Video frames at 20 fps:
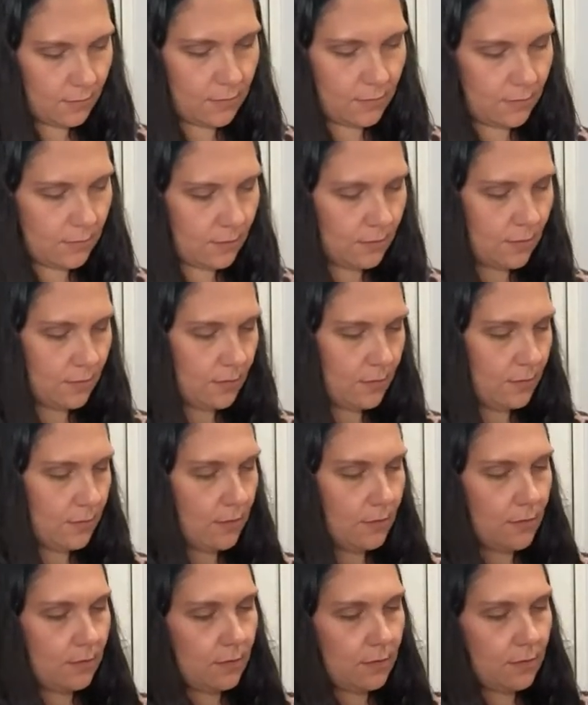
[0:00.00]

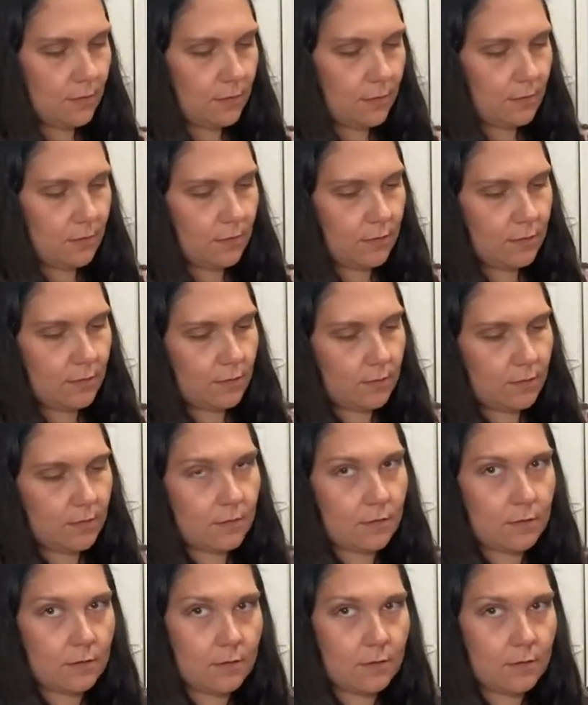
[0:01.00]
(no one is talking)